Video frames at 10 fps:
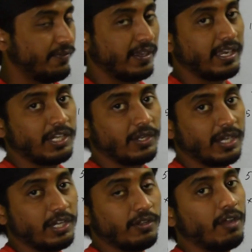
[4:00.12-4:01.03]
forget to
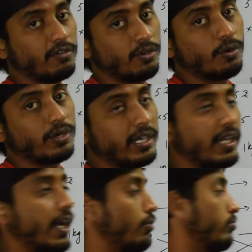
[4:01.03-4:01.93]
write, you have to note it
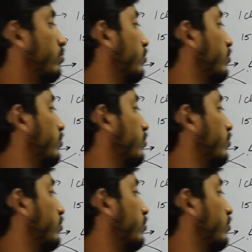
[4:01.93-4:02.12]
down.